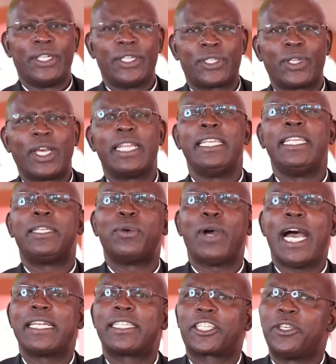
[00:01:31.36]
So I need to
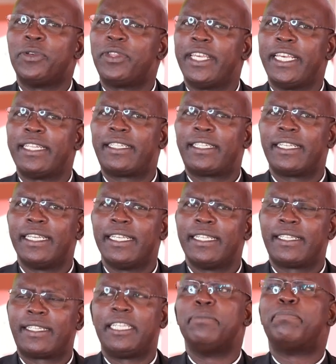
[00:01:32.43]
ask you this
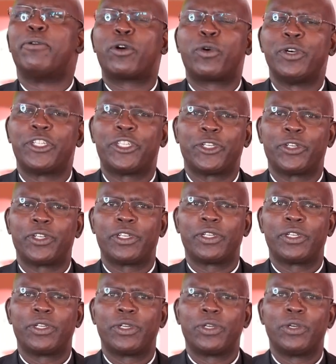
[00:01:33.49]
simple question.
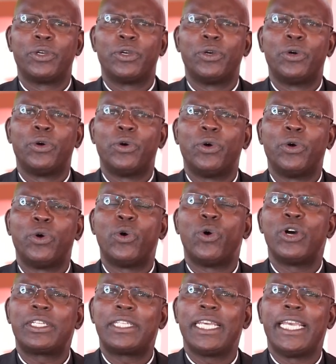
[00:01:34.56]

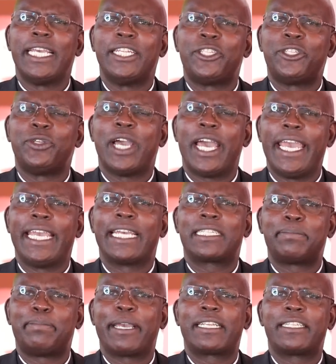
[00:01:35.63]
What is your
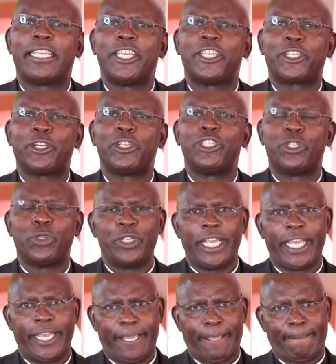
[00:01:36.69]
expectation
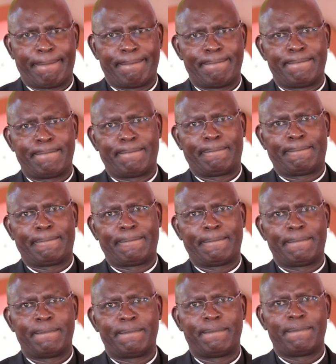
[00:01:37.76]
today?
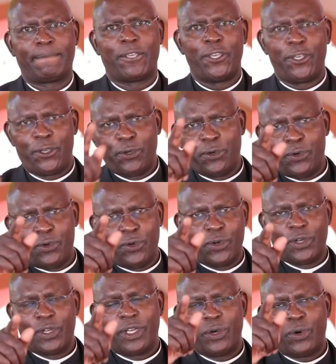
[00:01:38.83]
You,
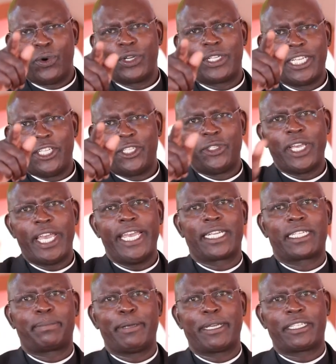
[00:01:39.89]
what is your
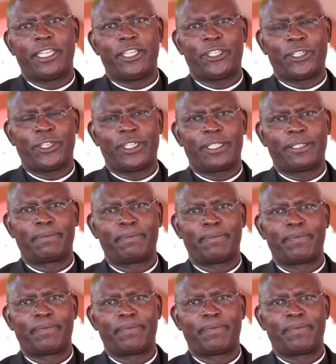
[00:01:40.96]
expectation?